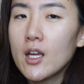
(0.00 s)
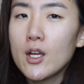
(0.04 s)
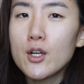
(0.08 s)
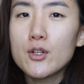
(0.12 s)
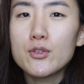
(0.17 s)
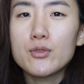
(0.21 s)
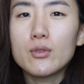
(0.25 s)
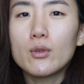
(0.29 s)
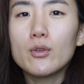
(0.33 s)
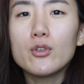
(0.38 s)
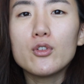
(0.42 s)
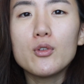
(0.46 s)

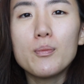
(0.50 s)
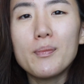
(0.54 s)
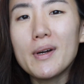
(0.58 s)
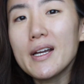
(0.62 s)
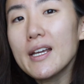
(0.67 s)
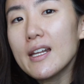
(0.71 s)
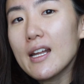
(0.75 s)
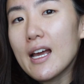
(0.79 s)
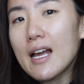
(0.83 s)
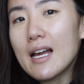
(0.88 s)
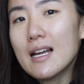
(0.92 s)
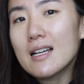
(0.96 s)
So you
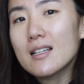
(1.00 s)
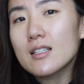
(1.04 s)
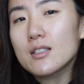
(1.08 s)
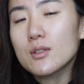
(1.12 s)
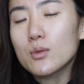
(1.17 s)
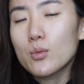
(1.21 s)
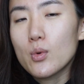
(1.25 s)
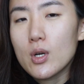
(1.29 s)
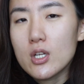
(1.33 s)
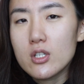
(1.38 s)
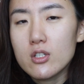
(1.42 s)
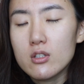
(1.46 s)
might ask
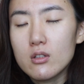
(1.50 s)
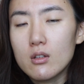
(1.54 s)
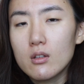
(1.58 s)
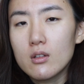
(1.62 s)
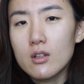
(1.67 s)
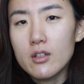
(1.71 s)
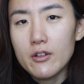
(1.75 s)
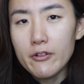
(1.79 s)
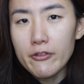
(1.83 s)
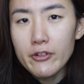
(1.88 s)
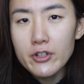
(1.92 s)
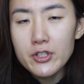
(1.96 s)
what's the
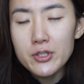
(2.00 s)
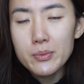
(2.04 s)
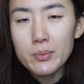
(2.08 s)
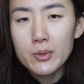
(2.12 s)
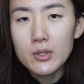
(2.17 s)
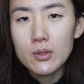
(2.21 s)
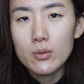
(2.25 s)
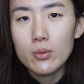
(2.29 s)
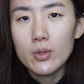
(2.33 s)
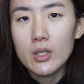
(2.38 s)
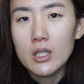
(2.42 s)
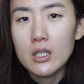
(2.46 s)
difference
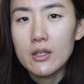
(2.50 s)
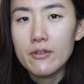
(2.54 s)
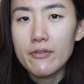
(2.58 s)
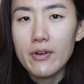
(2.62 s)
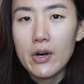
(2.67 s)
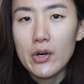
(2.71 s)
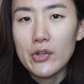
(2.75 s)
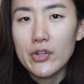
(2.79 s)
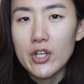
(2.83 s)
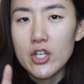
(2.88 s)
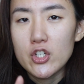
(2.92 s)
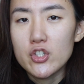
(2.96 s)
between
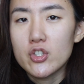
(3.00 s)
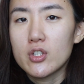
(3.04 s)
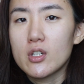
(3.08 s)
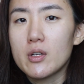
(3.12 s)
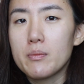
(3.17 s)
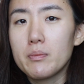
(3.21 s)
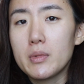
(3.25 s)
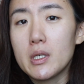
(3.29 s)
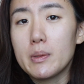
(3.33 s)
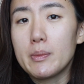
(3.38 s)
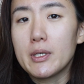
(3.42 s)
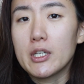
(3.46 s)
foundation
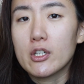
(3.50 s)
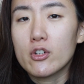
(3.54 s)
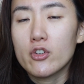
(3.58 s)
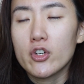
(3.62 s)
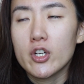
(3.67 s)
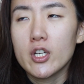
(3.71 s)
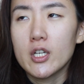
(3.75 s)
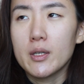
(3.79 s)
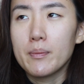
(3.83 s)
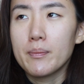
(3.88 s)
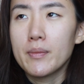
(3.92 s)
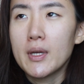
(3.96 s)
and BB
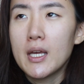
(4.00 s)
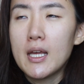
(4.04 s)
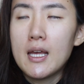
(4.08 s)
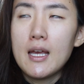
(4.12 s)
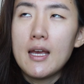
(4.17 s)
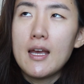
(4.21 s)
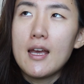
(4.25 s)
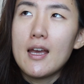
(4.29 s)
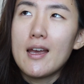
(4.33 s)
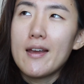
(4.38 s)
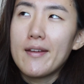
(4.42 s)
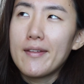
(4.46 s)
cream?
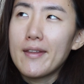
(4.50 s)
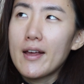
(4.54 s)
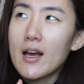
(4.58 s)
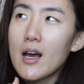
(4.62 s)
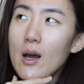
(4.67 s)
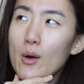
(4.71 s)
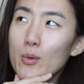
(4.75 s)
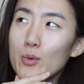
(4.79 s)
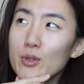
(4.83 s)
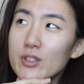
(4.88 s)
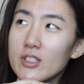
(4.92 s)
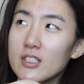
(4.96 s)
And I
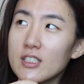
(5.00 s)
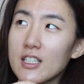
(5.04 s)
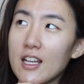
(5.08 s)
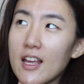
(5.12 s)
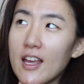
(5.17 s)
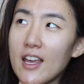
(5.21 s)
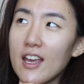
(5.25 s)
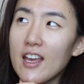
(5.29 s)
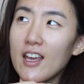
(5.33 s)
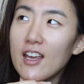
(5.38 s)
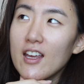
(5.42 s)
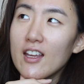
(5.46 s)
would
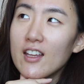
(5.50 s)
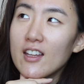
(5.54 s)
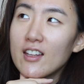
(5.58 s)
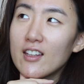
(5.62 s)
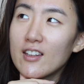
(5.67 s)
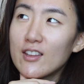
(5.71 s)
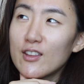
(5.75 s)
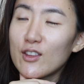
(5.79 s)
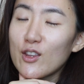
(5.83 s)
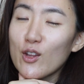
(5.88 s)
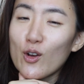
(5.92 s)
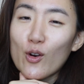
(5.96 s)
say
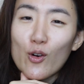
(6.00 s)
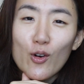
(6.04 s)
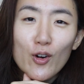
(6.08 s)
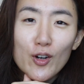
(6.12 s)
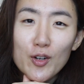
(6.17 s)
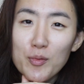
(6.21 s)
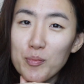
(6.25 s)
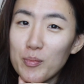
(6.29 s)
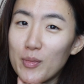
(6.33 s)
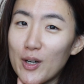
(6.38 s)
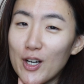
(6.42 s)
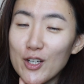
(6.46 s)
there
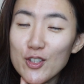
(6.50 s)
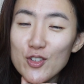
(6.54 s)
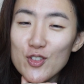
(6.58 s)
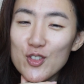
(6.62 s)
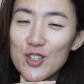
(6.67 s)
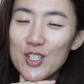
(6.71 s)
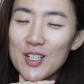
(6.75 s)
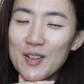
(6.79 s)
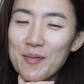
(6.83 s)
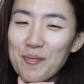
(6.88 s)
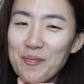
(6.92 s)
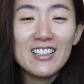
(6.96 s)
aren't
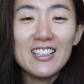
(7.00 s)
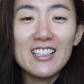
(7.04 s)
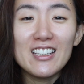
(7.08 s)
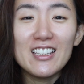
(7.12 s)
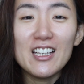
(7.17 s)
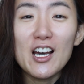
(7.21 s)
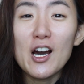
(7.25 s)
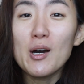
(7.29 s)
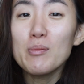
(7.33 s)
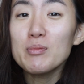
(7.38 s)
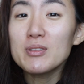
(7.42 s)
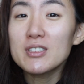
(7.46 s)
much. The
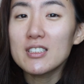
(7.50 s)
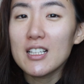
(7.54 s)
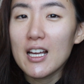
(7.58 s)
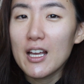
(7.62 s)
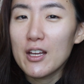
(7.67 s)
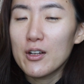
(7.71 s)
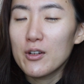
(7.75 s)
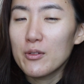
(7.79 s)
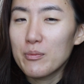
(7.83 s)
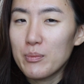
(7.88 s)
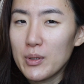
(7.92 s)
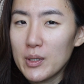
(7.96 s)

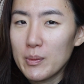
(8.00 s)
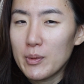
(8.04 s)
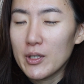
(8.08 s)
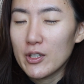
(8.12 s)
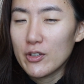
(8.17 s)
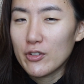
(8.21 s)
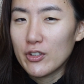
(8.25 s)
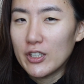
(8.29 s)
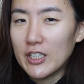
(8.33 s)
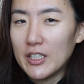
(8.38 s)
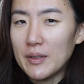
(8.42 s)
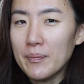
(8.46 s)
upside of BB
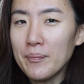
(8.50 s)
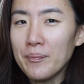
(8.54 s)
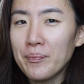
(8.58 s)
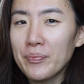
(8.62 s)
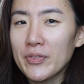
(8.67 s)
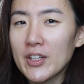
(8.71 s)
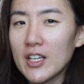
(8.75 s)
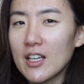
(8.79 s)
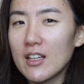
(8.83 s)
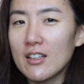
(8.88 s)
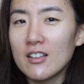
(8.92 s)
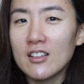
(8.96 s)
cream
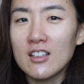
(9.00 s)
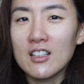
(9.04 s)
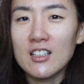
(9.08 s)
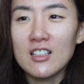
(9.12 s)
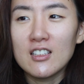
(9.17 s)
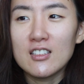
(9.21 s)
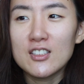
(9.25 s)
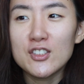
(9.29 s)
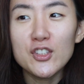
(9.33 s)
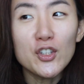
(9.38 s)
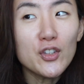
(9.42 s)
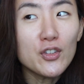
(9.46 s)
and
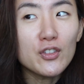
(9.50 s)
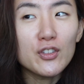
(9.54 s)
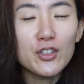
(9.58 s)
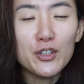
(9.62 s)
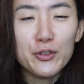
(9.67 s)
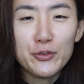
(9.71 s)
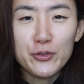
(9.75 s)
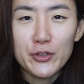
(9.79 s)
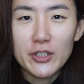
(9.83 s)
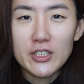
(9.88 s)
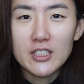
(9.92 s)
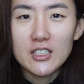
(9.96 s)
the subtle
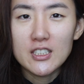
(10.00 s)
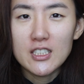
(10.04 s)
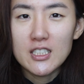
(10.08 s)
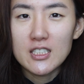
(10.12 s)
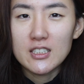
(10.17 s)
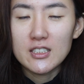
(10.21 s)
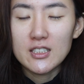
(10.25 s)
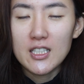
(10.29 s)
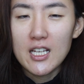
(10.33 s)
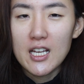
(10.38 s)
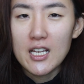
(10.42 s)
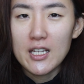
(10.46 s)
difference is
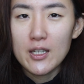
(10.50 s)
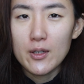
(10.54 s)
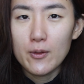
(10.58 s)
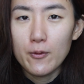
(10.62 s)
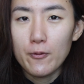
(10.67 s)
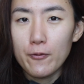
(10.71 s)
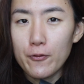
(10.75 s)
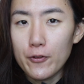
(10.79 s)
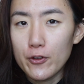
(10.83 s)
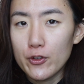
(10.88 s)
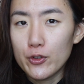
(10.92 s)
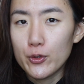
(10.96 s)
that it
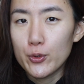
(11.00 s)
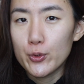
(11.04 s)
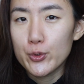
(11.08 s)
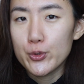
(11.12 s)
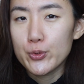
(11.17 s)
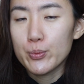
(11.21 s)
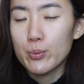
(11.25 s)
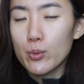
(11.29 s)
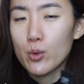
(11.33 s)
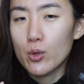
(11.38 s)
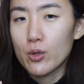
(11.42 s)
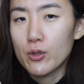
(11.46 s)

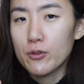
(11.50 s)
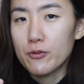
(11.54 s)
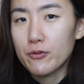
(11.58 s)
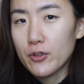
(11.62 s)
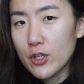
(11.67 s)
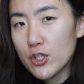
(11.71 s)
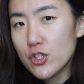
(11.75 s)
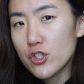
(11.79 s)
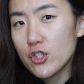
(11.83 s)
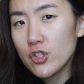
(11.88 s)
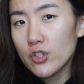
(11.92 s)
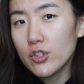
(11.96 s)
feels more
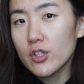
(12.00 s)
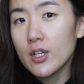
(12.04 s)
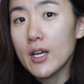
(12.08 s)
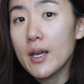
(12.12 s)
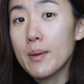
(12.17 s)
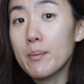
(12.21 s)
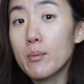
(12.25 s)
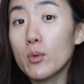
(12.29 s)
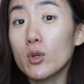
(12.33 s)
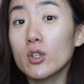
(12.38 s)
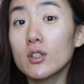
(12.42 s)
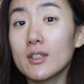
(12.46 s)
fresher
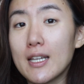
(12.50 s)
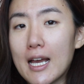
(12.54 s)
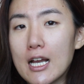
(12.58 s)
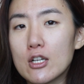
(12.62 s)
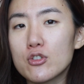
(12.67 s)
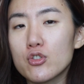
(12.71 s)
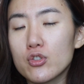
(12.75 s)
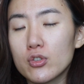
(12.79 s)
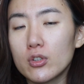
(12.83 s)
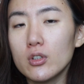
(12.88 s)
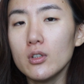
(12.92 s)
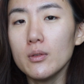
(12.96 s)
and more
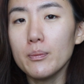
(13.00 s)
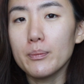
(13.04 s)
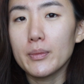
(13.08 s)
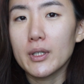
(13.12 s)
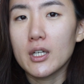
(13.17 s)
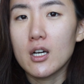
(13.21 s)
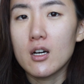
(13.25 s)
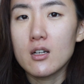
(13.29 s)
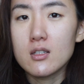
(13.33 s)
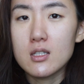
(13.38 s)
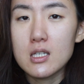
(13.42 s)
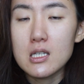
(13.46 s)
natural
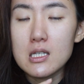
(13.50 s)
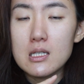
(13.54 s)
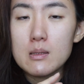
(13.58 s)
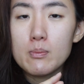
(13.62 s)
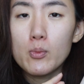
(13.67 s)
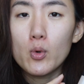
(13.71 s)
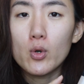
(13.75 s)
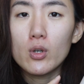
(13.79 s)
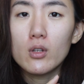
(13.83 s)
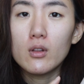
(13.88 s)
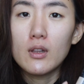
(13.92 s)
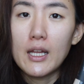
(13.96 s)
because it's
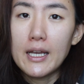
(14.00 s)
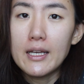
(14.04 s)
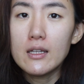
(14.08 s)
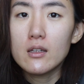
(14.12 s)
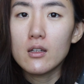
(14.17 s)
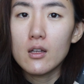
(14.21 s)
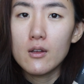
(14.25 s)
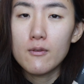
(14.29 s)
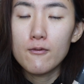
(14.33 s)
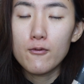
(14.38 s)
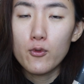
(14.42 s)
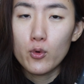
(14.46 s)
more light
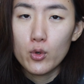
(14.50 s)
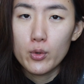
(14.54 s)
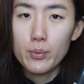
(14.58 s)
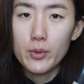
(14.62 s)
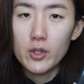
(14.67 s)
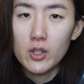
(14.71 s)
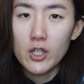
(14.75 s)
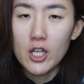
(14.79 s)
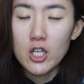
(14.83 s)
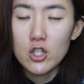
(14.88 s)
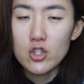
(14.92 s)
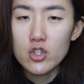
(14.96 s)
in
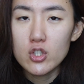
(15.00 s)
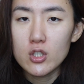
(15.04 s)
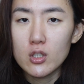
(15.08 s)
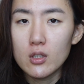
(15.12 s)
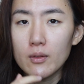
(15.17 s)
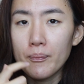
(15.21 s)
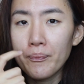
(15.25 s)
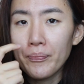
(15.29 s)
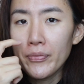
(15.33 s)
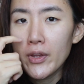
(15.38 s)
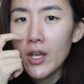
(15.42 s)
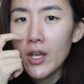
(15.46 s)
formulation.